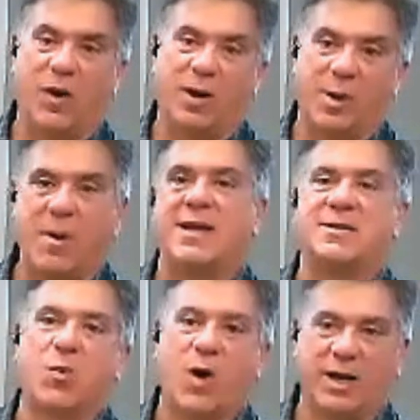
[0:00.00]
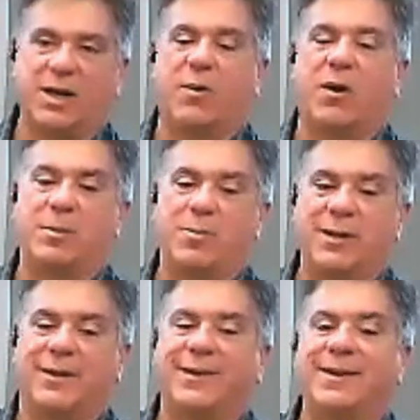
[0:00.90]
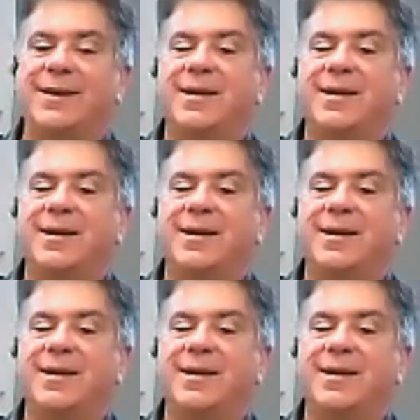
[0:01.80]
wearing a mask walking around the building.